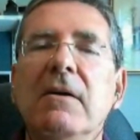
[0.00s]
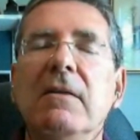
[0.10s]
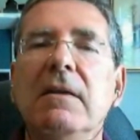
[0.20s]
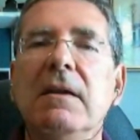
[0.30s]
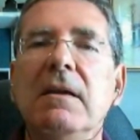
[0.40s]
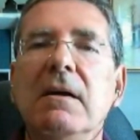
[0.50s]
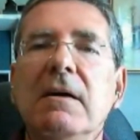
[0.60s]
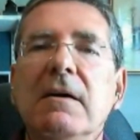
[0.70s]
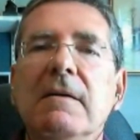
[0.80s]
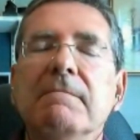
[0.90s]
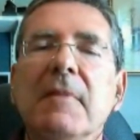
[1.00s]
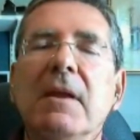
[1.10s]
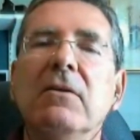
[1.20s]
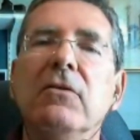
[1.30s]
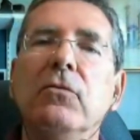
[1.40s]
the
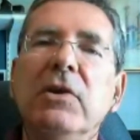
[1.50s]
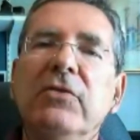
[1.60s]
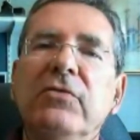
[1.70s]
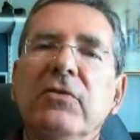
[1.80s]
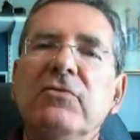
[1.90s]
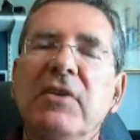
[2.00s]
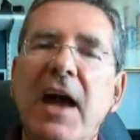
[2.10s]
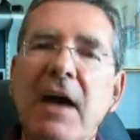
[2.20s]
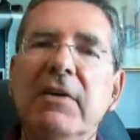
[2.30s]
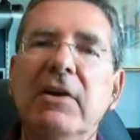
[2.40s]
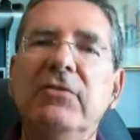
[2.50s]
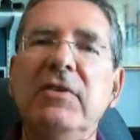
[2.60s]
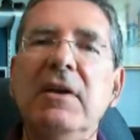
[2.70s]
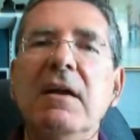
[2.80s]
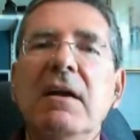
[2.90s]
research and
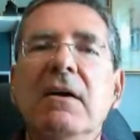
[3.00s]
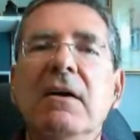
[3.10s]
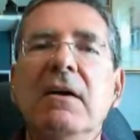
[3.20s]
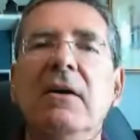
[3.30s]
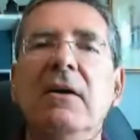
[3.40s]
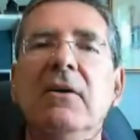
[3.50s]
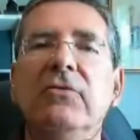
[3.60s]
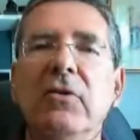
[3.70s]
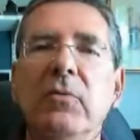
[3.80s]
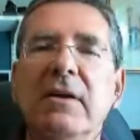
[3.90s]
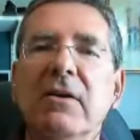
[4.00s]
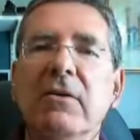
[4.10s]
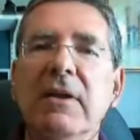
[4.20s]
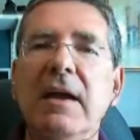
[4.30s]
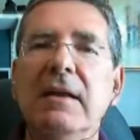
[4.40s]
advocacy so that we can
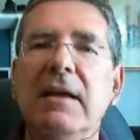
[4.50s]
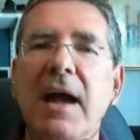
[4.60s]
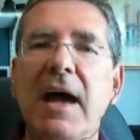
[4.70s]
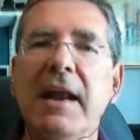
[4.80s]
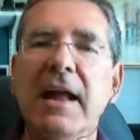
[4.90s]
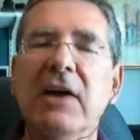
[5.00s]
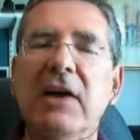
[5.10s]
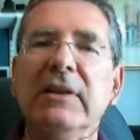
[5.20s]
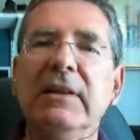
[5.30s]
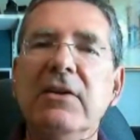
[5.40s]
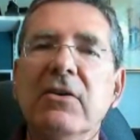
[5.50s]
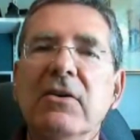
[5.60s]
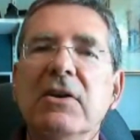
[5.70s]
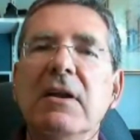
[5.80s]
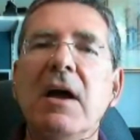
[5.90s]
create Canada as a
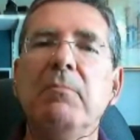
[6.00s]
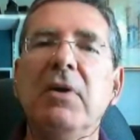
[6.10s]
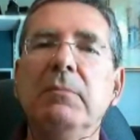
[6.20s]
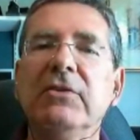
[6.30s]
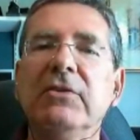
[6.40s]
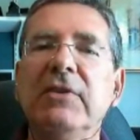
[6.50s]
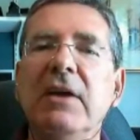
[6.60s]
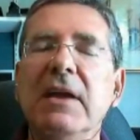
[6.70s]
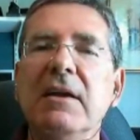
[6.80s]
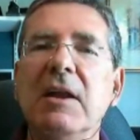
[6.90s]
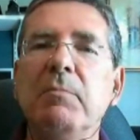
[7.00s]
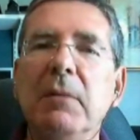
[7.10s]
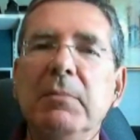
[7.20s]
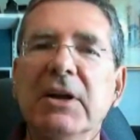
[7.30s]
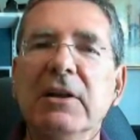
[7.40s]
leader in public safety and
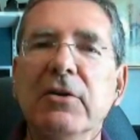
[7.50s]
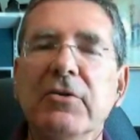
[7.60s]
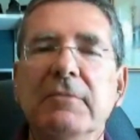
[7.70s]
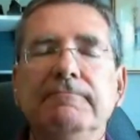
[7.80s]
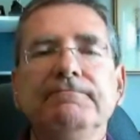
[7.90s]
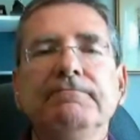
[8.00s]
public alert.